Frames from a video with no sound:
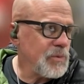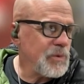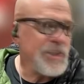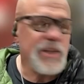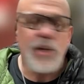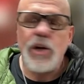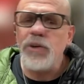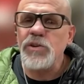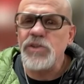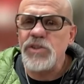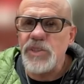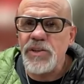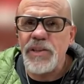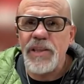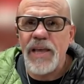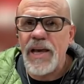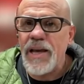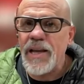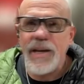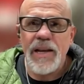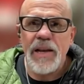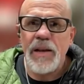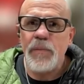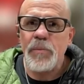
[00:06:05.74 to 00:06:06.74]
We don't do
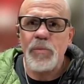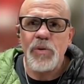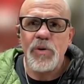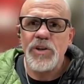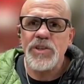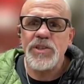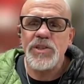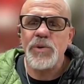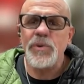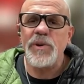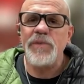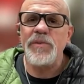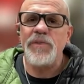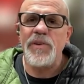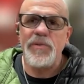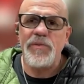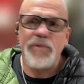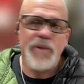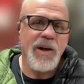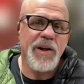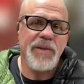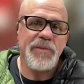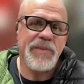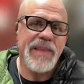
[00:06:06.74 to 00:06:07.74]
that anymore. So we've
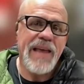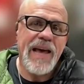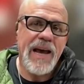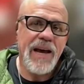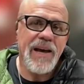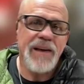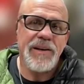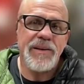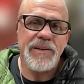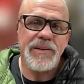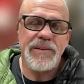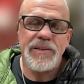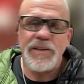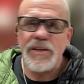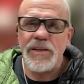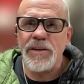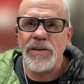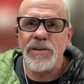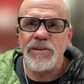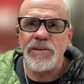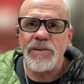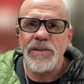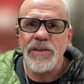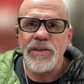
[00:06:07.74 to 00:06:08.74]
evolved that,
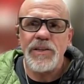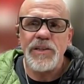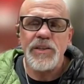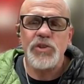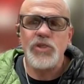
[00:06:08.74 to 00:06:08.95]
you know,